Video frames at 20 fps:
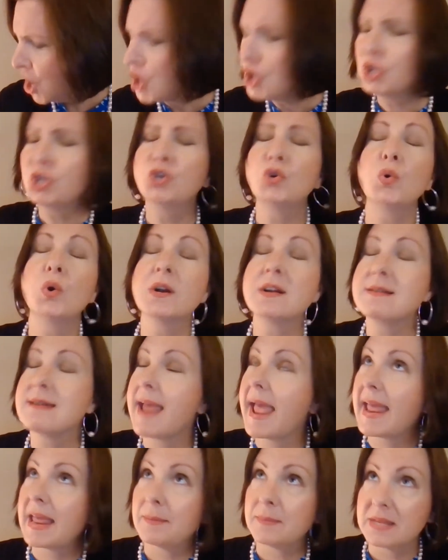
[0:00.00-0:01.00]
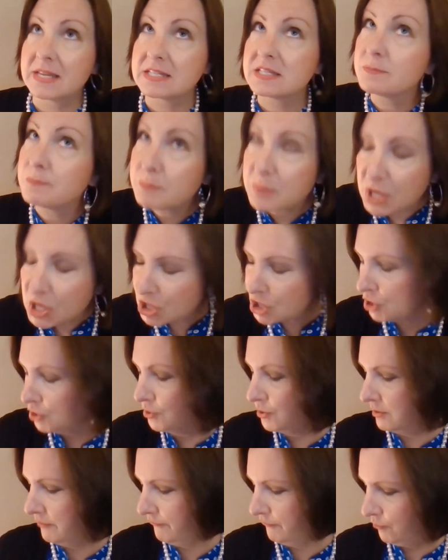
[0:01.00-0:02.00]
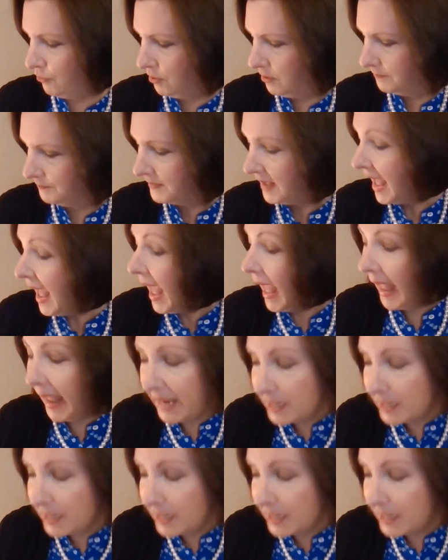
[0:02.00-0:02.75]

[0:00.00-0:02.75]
"Your name is beautiful and